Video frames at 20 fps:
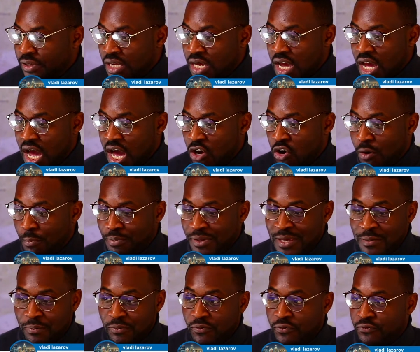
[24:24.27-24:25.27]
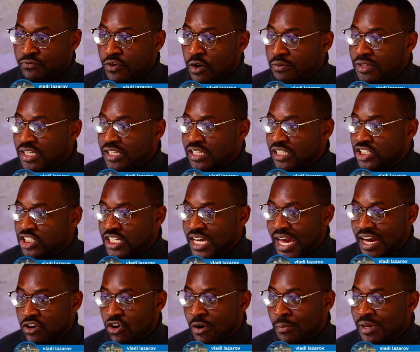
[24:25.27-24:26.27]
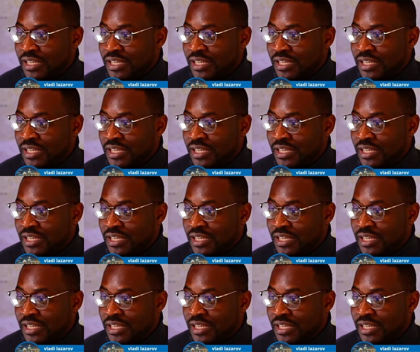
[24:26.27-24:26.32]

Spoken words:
I got people throwing in the chat comments.